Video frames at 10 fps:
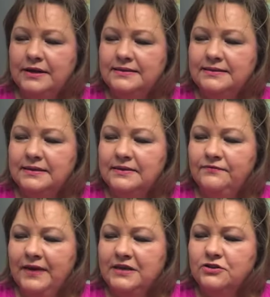It's the
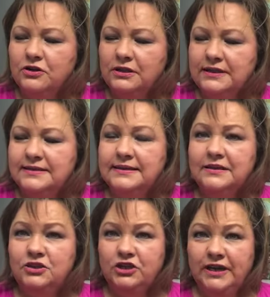facial
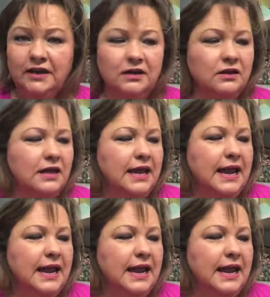cleansing gel